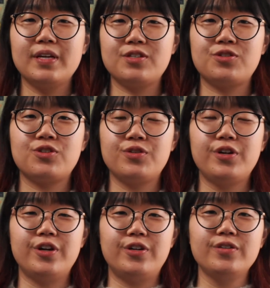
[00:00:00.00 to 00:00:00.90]
is too
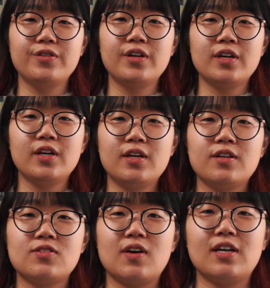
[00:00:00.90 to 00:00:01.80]
long,
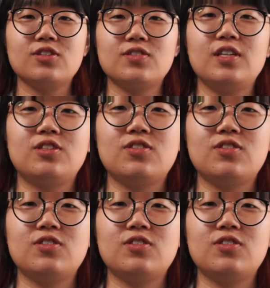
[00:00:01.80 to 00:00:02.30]
so I just need to